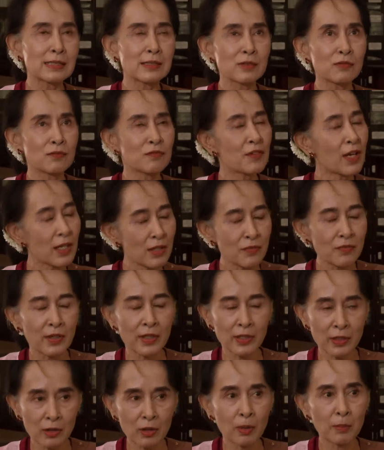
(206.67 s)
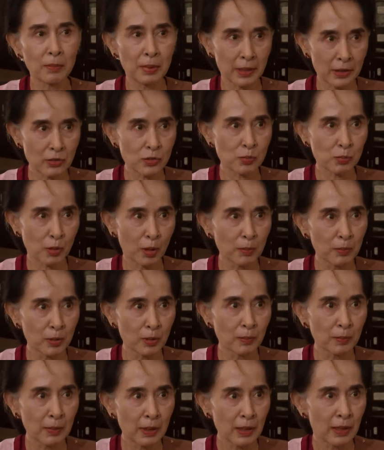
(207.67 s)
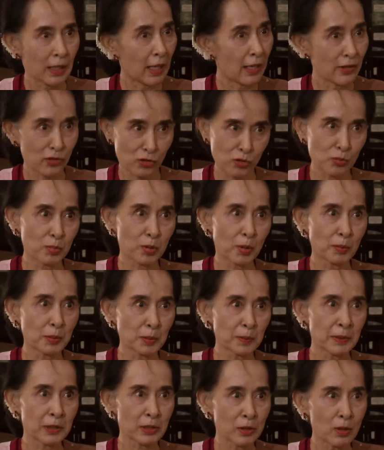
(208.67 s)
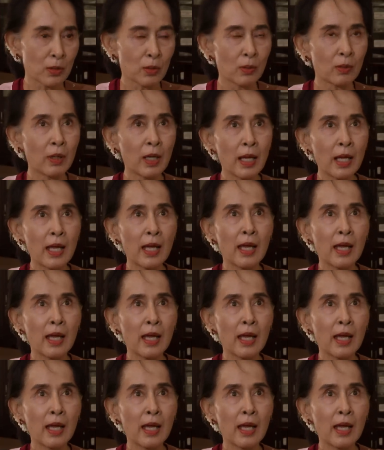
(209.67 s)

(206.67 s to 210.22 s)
It's a very, very complex problem, as you probably know.